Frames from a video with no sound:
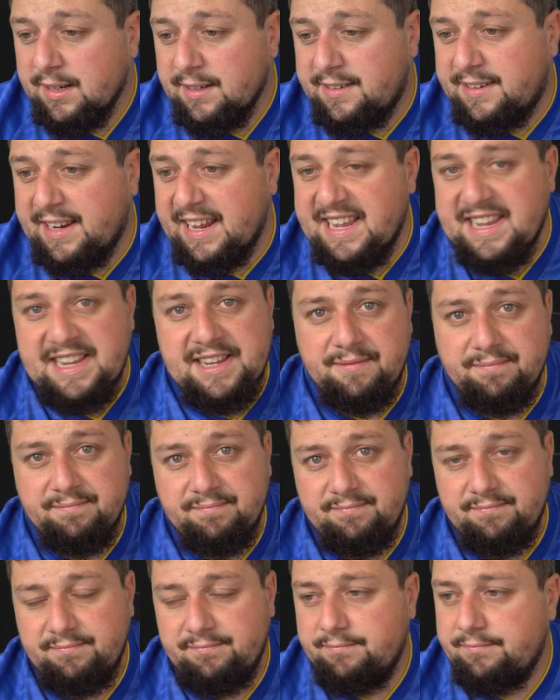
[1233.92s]
D.
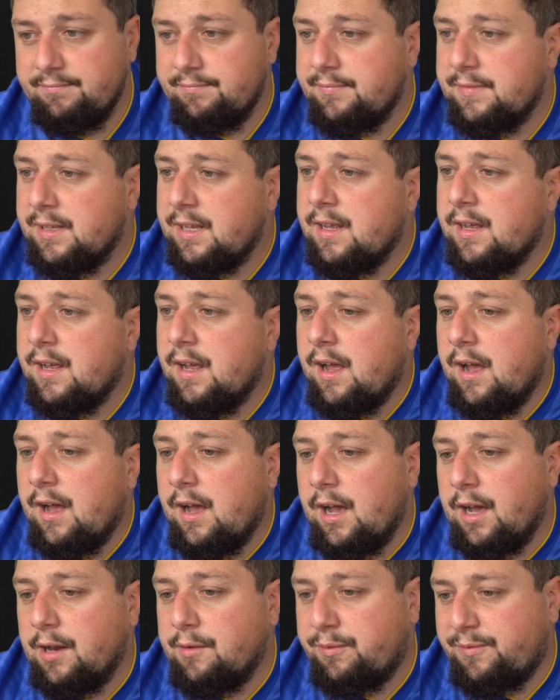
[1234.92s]

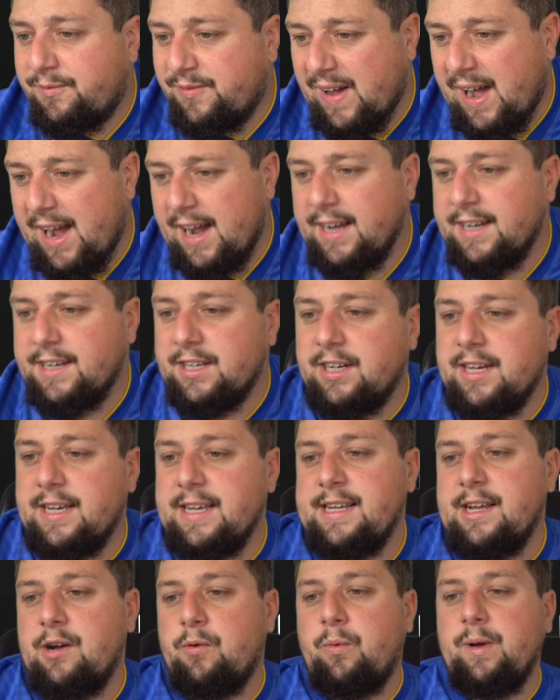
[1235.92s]
And
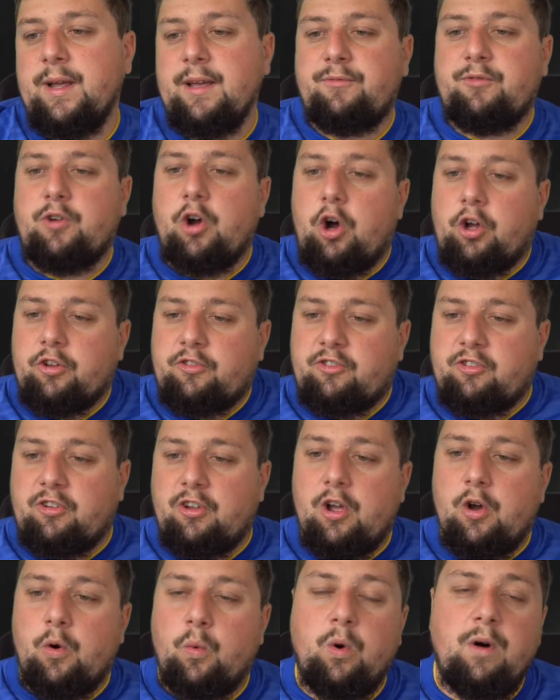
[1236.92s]
finally, we have got
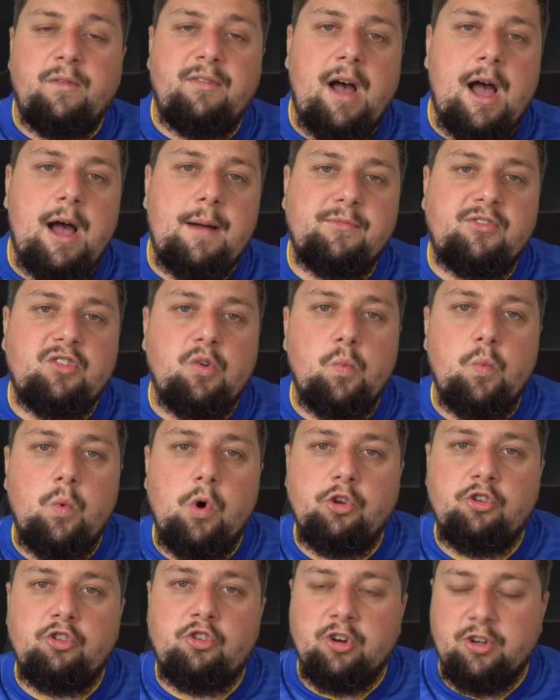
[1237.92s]
Wolverhampton
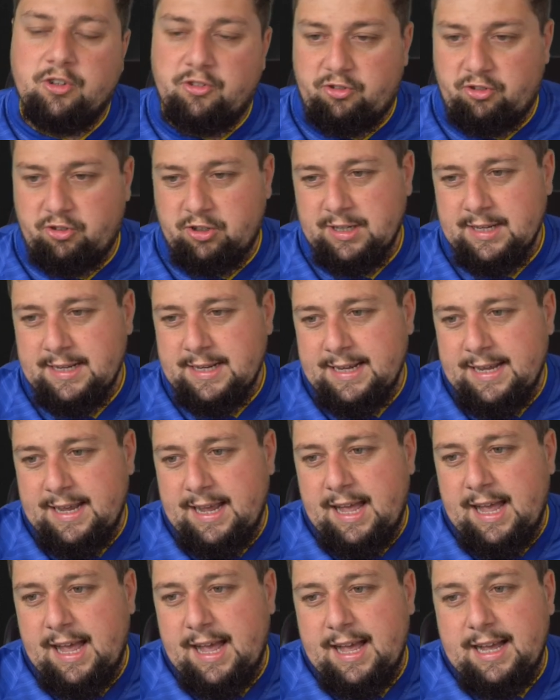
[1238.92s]
Wanderers.
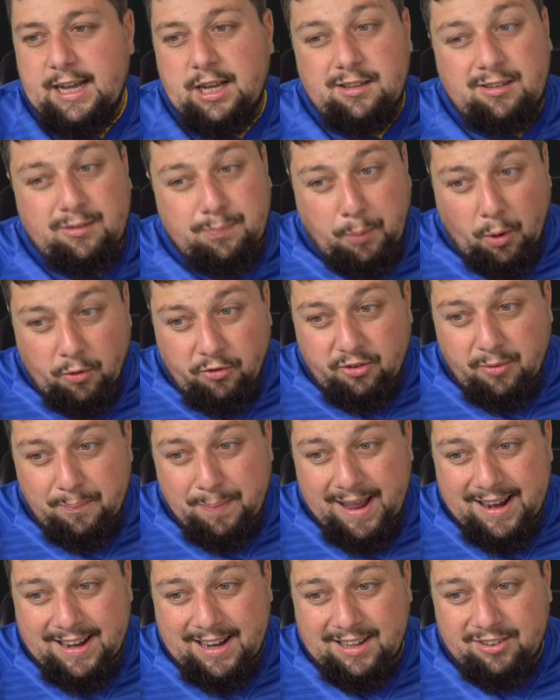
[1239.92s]
Sponsored
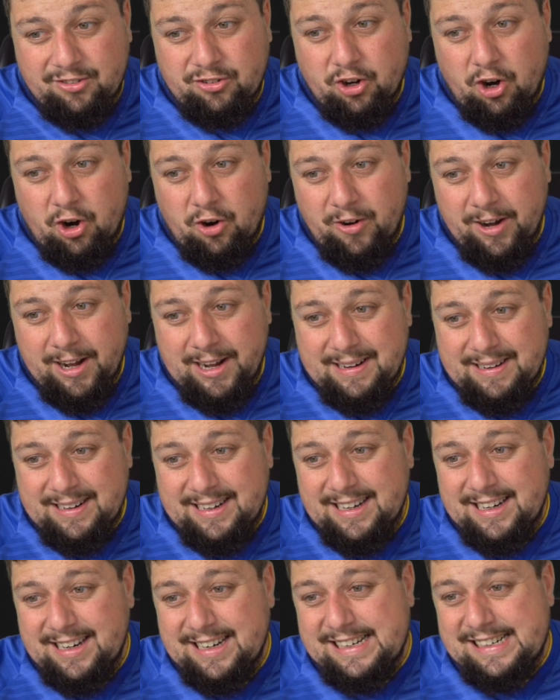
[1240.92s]
by Castore.
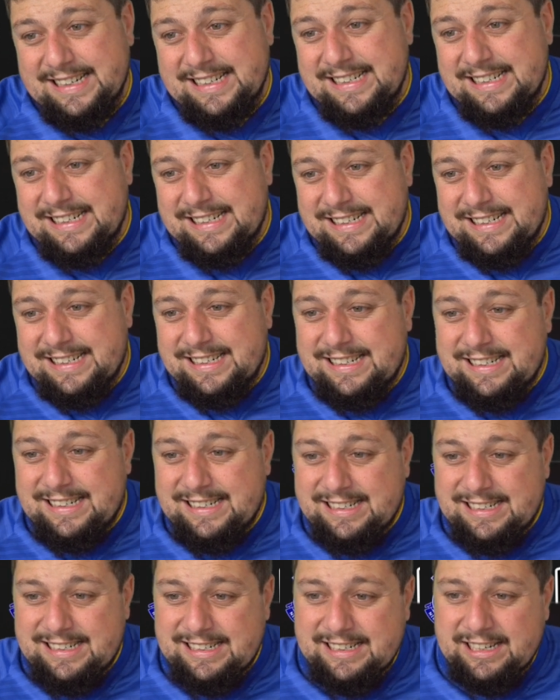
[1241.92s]

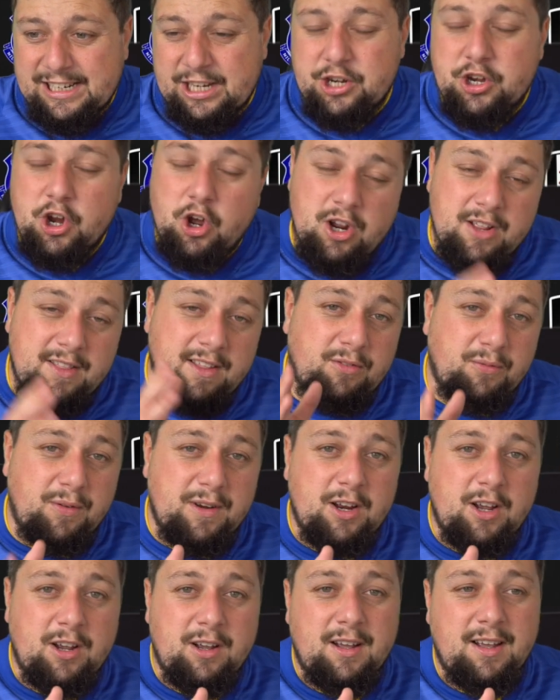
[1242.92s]
You know in this
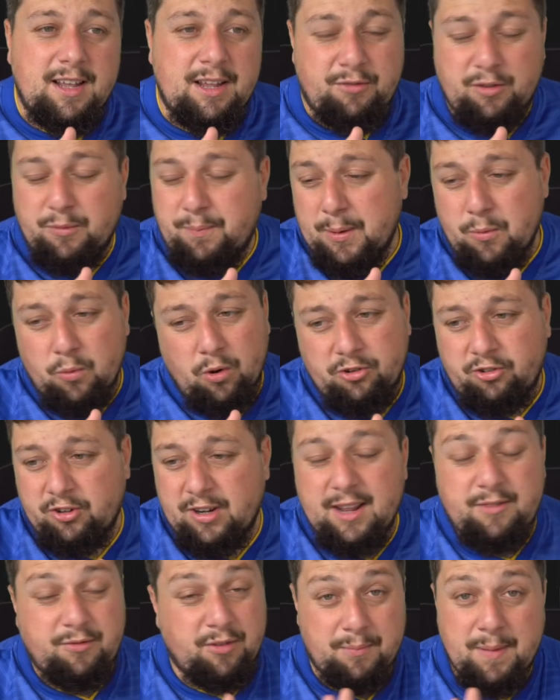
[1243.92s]
video, if you've been watching
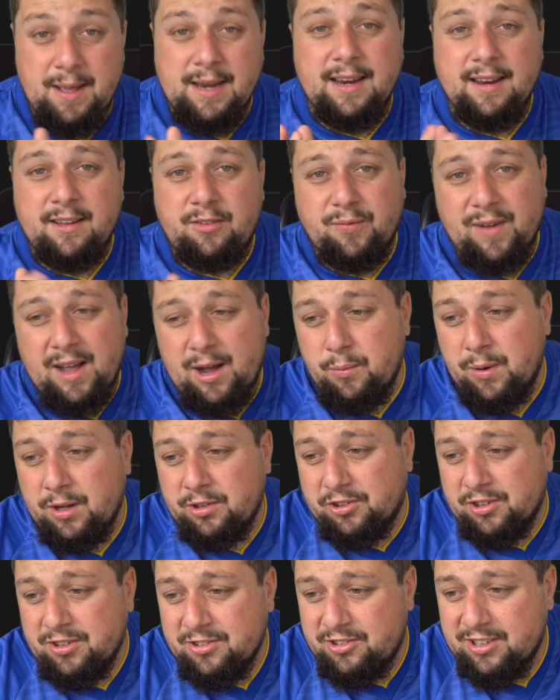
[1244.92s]
it, if you've made it this far, well
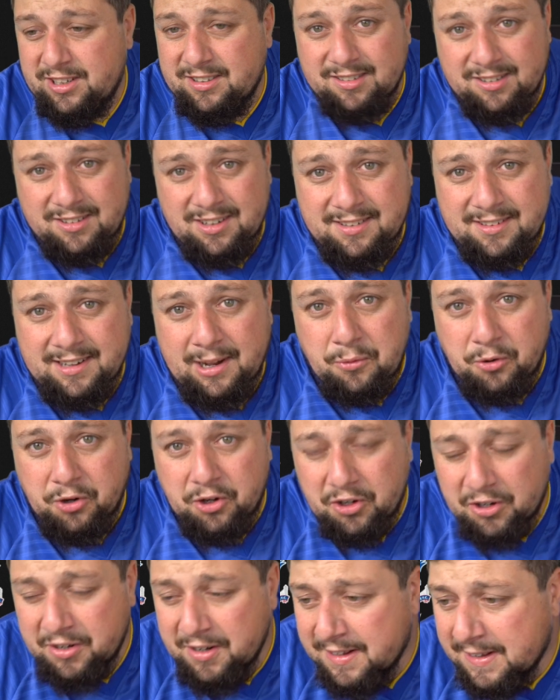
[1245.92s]
done. Jesus Christ, I
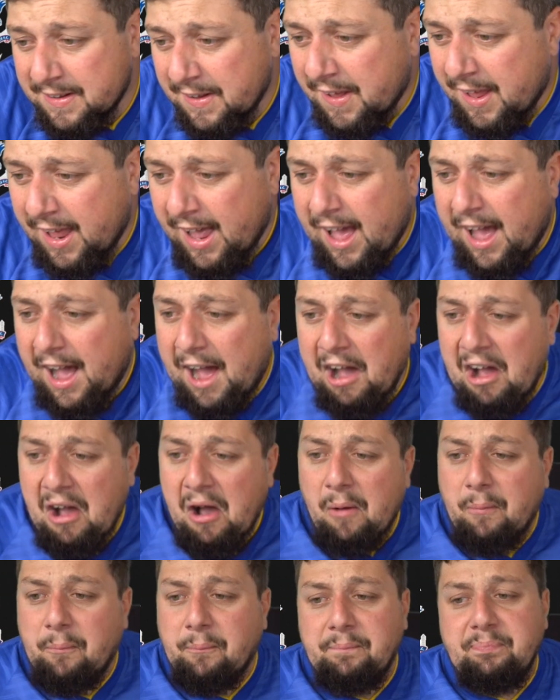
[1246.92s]
wouldn't have
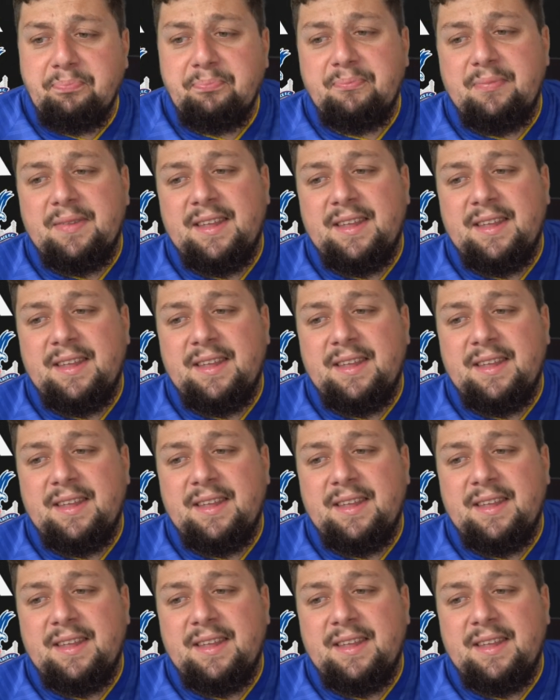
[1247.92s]
done.